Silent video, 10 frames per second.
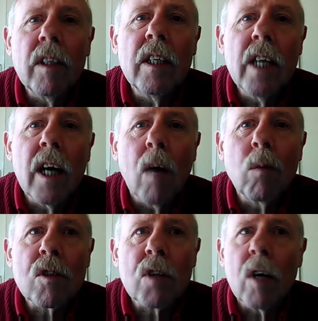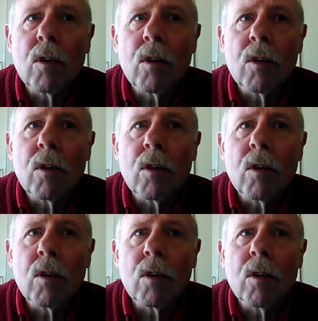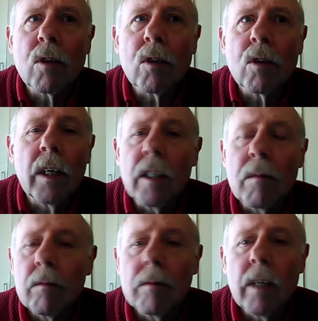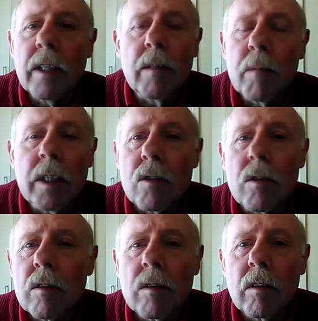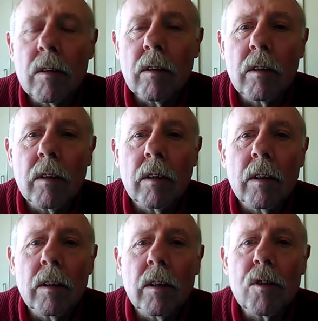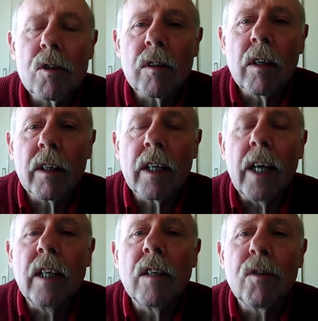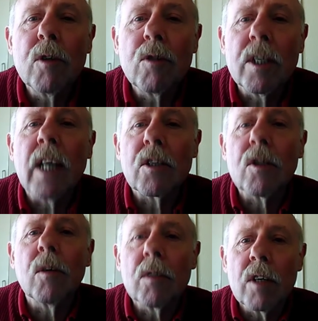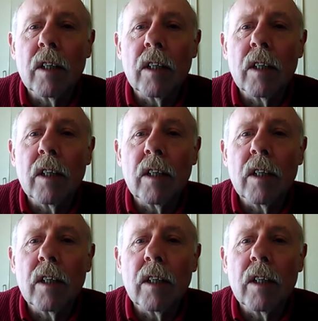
Yeah, I wouldn't say I was an expert though by any means. Just a keen enthusiast, I would say.